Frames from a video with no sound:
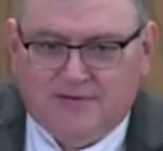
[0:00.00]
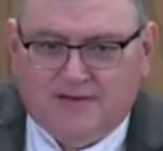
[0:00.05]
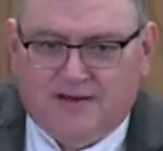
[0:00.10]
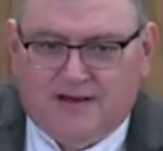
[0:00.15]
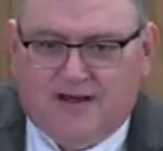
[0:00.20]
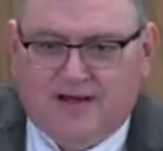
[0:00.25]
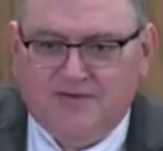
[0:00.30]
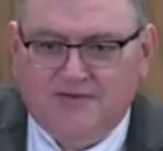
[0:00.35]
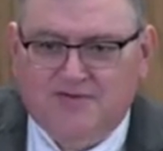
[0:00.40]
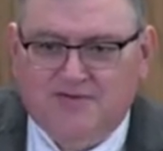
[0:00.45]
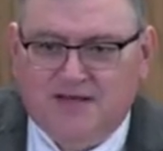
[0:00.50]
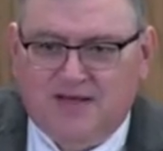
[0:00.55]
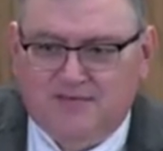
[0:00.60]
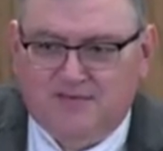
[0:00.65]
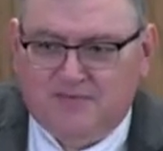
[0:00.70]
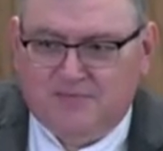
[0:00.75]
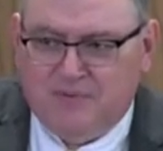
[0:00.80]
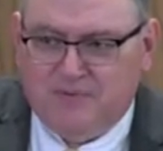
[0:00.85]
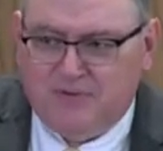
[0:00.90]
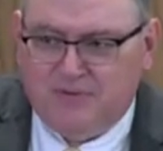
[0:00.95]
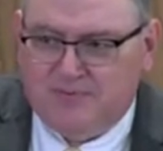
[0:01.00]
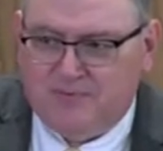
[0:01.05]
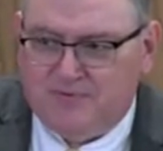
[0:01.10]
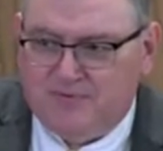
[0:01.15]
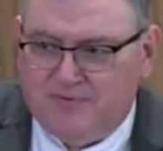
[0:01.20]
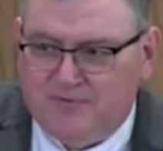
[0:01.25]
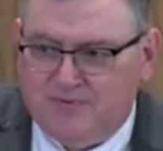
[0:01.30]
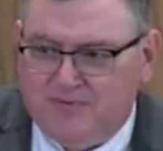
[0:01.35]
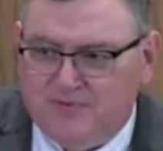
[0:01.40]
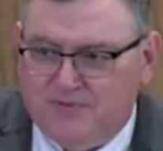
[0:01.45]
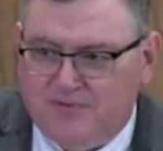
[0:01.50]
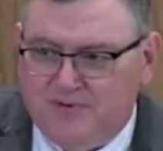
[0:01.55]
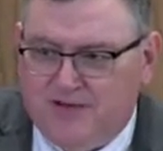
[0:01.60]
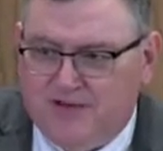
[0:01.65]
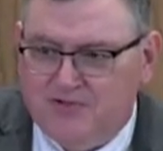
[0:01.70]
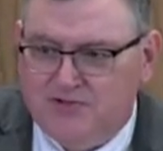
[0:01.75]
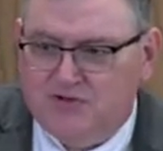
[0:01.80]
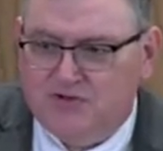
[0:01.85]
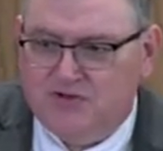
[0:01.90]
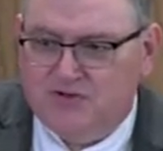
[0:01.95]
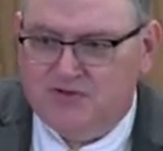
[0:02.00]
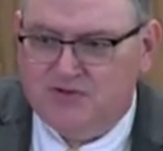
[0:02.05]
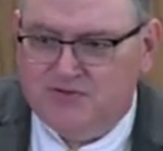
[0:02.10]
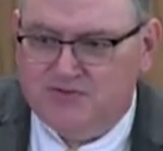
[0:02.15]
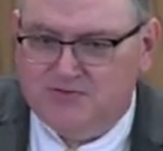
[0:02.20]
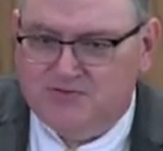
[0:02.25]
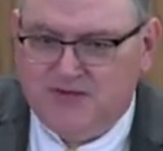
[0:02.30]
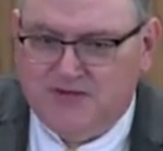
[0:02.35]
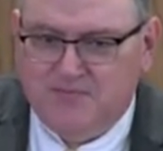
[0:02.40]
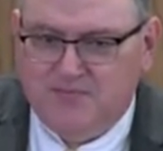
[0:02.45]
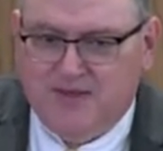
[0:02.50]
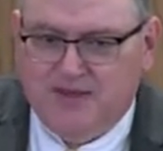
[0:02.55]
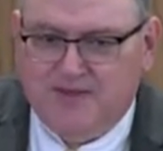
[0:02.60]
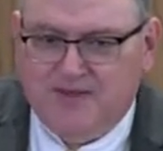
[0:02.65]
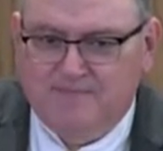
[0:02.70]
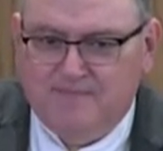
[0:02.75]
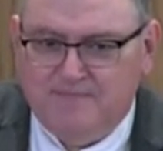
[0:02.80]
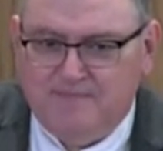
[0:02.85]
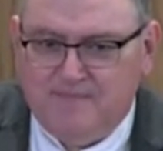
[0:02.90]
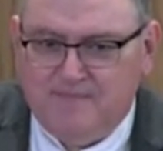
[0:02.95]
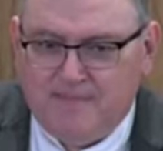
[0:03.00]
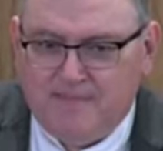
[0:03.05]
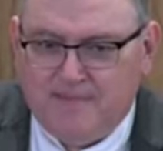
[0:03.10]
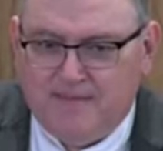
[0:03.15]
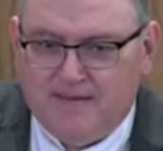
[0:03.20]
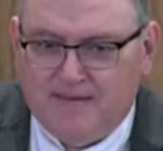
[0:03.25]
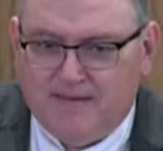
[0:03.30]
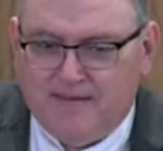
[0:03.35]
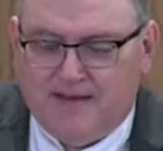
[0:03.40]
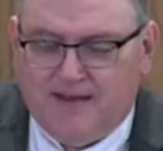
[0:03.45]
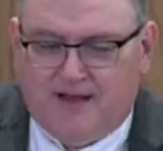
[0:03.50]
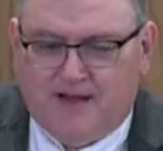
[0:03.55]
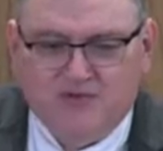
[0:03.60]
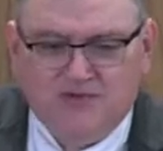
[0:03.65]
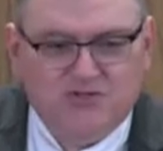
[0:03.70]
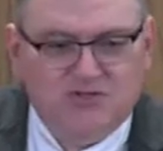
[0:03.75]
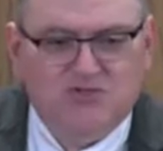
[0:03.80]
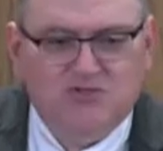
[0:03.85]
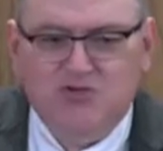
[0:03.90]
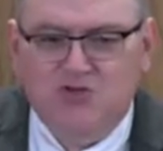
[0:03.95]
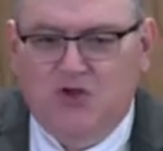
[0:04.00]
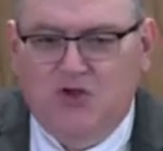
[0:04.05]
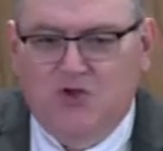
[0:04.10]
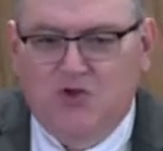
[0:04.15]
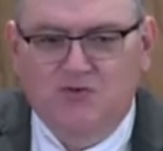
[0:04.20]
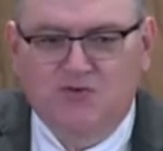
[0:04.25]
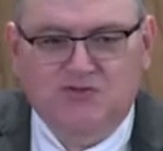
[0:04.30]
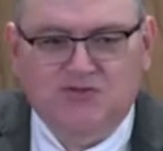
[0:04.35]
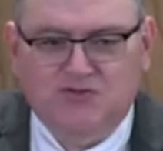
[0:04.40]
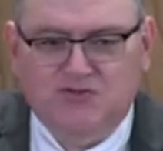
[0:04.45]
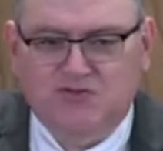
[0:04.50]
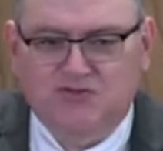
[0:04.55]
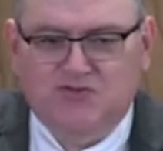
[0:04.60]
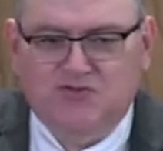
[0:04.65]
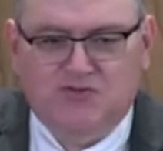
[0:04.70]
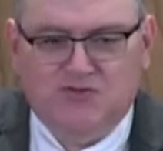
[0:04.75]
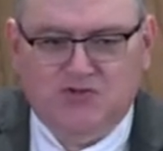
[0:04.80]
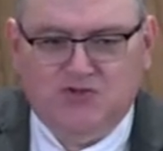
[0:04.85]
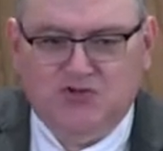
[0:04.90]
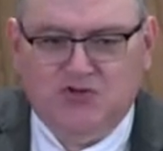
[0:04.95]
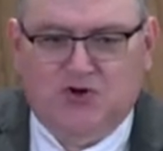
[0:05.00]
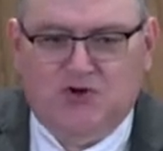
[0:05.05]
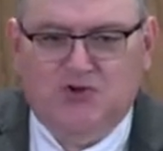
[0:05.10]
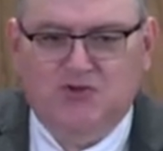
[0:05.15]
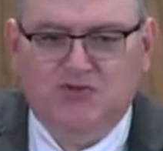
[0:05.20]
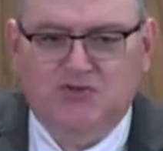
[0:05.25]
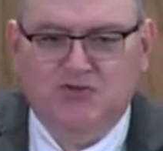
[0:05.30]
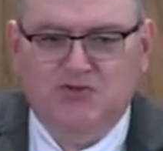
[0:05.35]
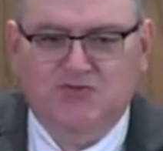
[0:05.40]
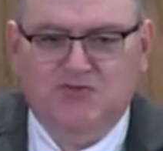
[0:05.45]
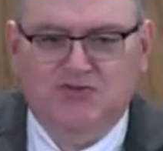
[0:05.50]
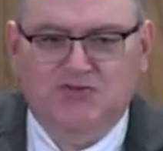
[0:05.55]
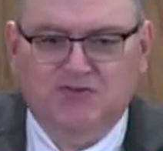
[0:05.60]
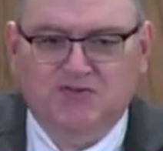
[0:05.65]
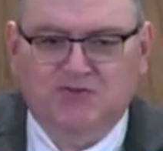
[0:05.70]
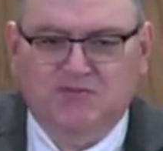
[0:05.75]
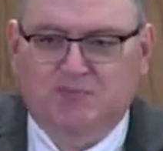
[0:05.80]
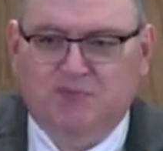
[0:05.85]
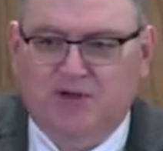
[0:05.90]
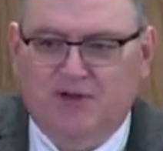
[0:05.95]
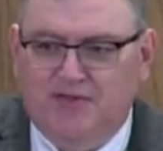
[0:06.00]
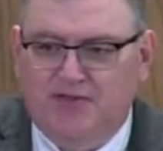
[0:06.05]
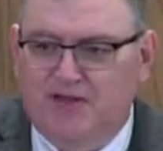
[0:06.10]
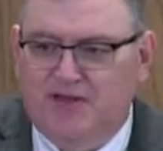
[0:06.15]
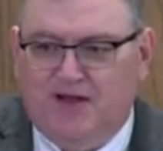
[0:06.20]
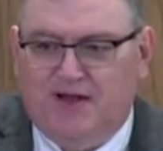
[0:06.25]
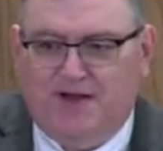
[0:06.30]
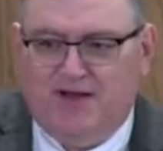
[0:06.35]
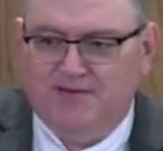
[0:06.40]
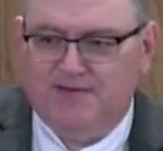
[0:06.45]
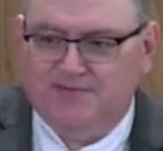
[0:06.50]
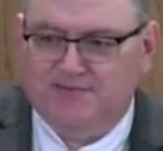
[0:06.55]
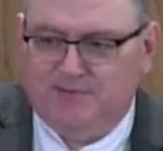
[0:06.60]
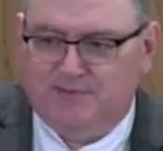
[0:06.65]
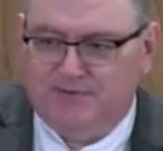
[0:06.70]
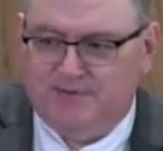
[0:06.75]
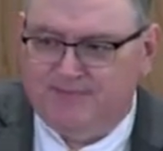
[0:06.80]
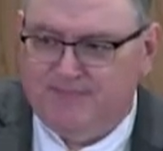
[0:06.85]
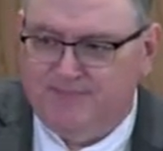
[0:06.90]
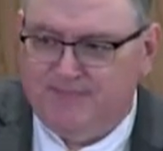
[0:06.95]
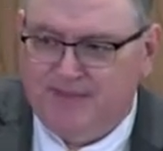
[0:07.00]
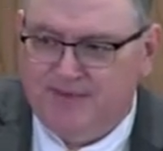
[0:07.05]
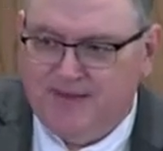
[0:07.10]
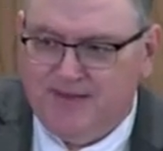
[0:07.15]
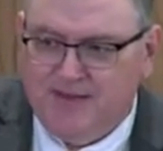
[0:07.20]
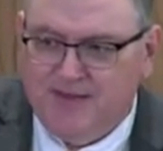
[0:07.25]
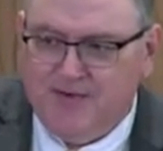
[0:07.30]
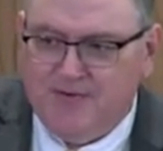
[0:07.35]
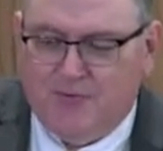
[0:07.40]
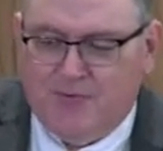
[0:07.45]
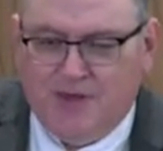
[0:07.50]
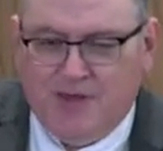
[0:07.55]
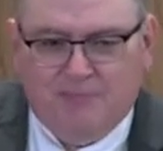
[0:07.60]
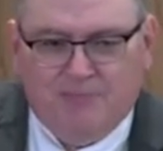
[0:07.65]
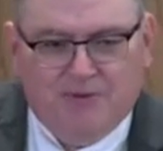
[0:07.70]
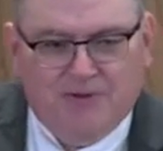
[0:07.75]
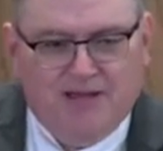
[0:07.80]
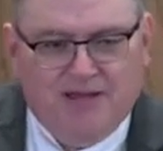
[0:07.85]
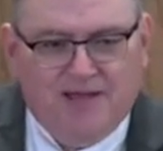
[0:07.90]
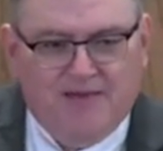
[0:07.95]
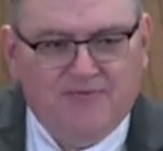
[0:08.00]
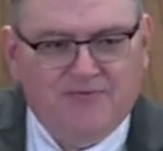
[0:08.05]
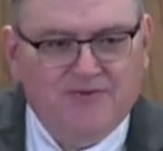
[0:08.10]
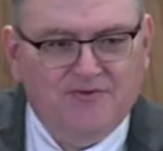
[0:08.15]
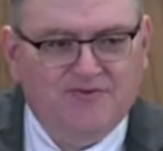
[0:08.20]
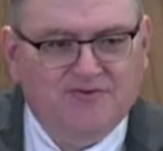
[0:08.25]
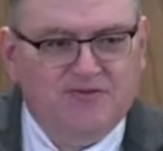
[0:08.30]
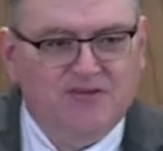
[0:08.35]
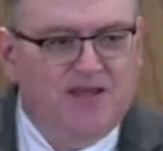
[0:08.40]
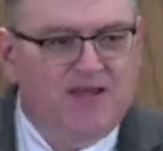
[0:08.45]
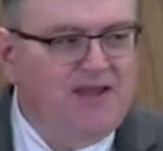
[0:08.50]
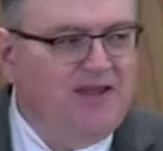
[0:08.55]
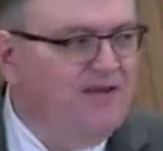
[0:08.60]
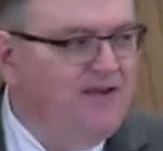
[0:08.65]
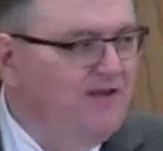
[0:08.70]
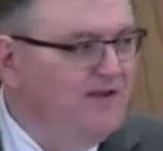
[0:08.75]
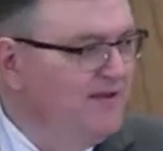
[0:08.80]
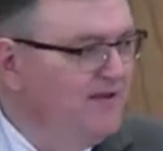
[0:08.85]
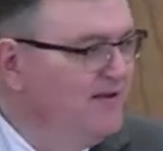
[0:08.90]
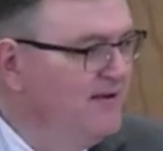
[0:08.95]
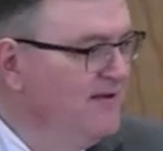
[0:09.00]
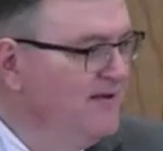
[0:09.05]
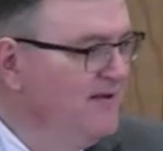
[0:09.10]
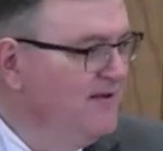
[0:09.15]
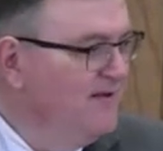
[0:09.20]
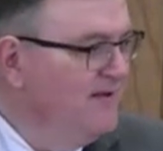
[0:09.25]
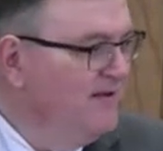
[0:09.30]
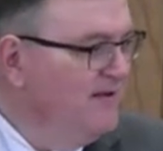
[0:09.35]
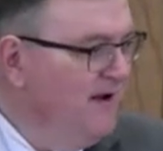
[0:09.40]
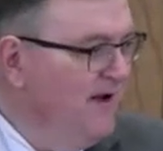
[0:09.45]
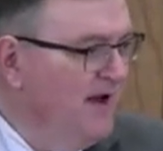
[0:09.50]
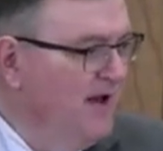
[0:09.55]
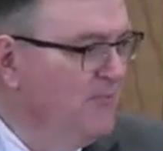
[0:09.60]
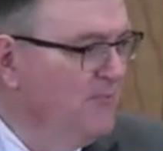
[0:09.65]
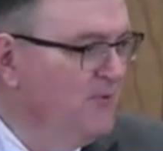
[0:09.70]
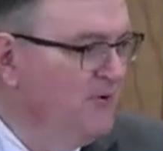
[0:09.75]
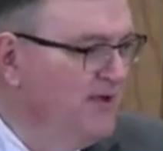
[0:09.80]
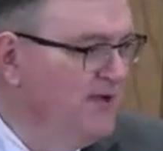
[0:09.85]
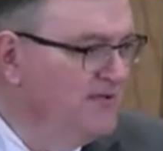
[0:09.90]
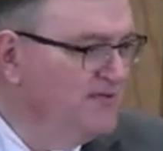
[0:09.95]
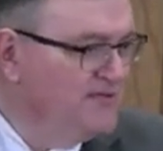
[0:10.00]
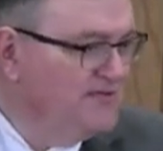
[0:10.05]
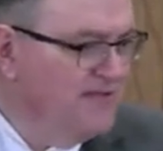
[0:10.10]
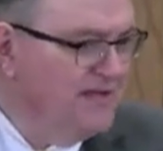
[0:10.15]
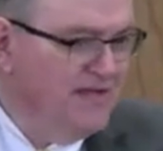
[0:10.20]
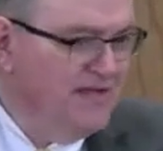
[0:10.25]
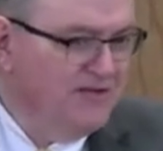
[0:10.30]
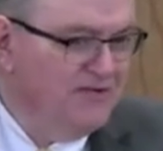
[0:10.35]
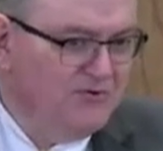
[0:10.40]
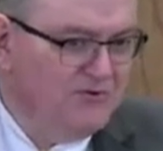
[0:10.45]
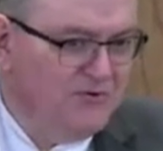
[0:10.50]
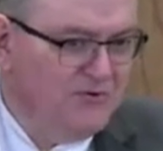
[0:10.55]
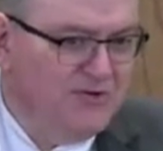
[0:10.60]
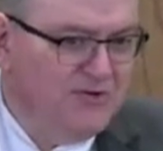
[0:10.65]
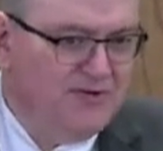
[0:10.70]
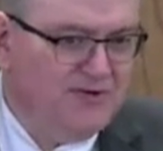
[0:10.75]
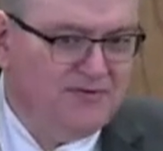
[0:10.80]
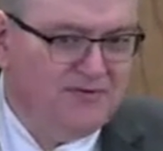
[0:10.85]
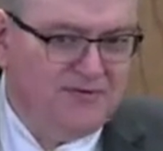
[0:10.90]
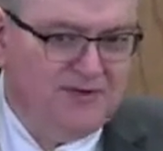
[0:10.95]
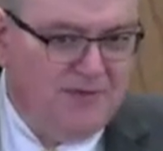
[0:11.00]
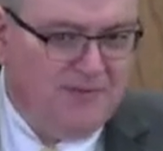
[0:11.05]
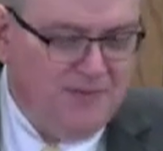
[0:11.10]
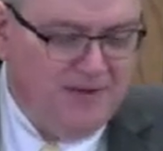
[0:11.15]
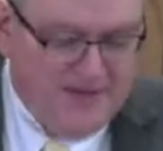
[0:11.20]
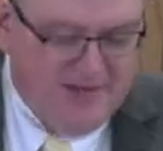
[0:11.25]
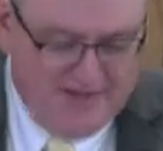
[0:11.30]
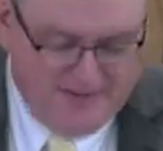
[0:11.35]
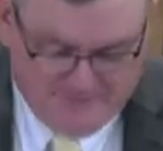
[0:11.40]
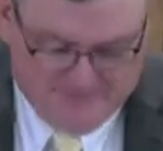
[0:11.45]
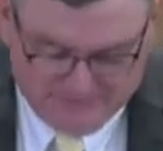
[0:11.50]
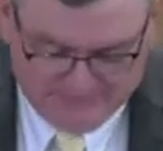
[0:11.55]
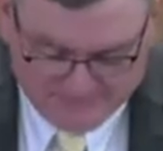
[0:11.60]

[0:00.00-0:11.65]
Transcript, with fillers: God saves people, not churches. Amen? God just uses the churches to spread the gospel. We plant the seed, God brings the increase. Amen?